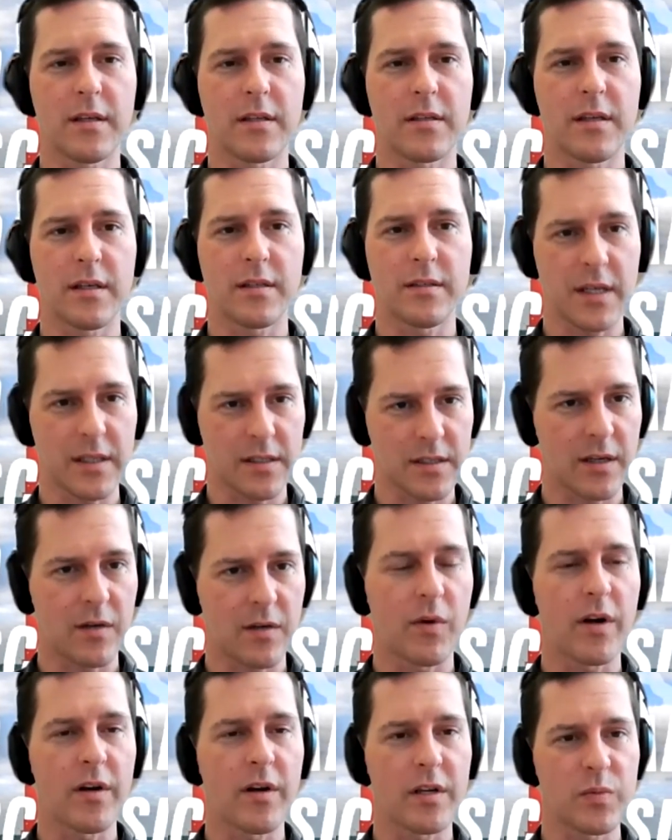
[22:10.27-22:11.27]
it takes that
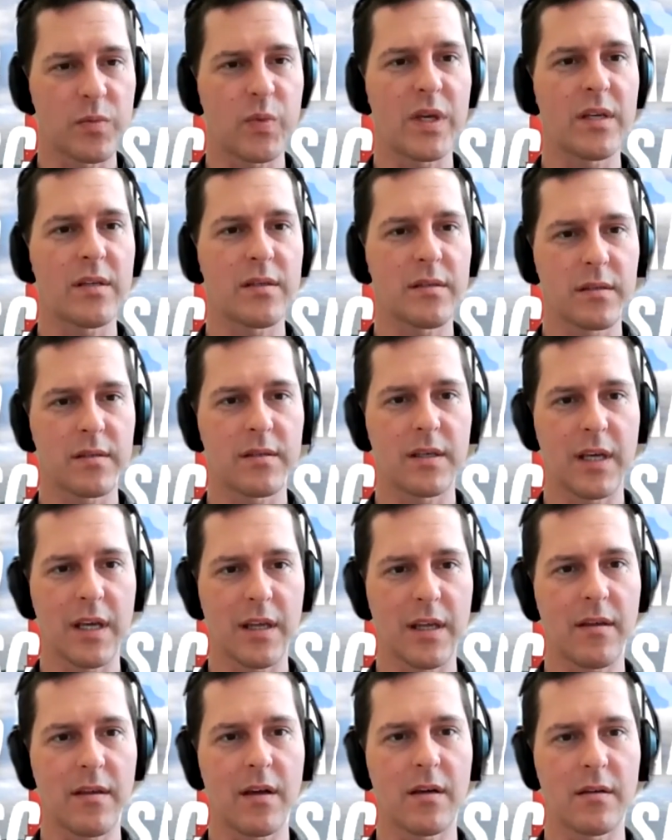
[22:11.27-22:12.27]
awareness piece to
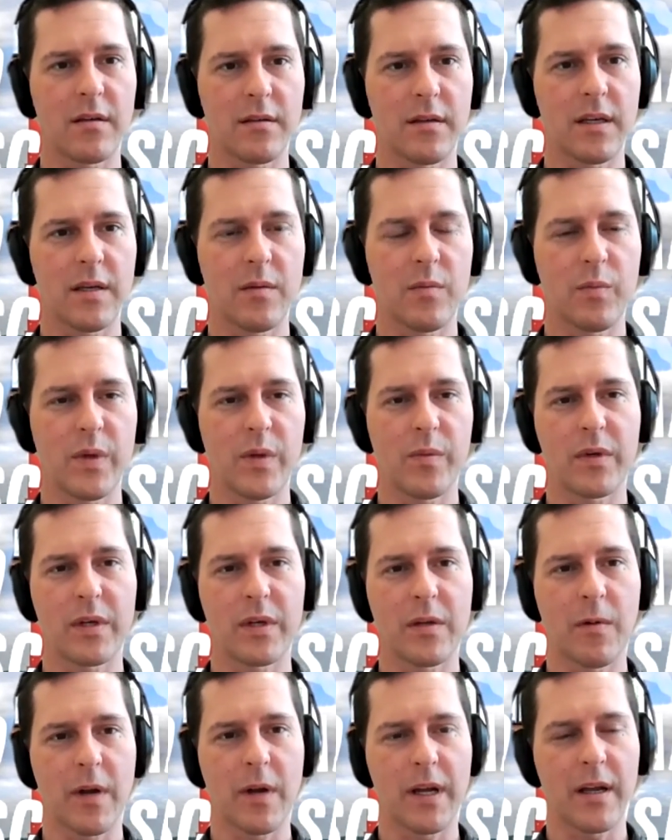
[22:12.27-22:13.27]
get there, and people
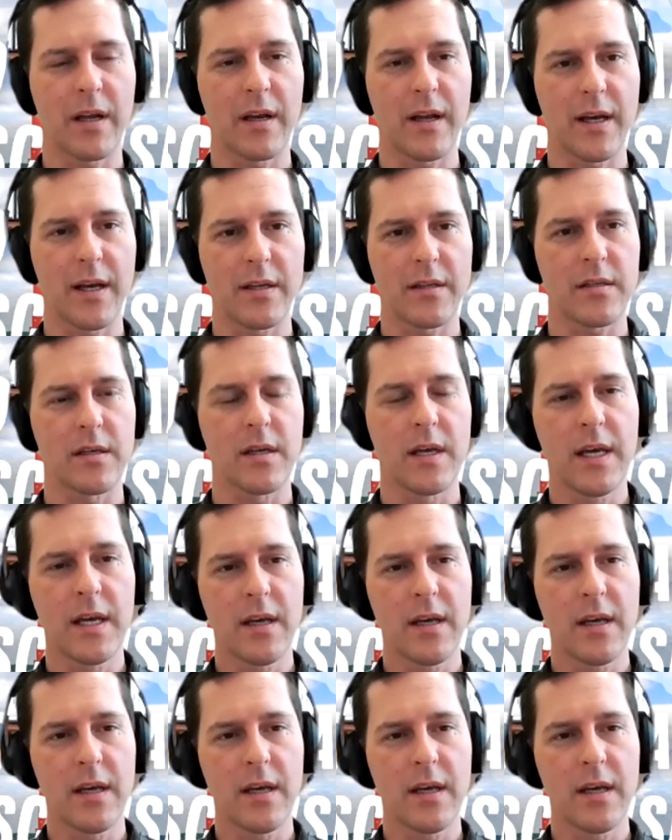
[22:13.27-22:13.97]
can recognize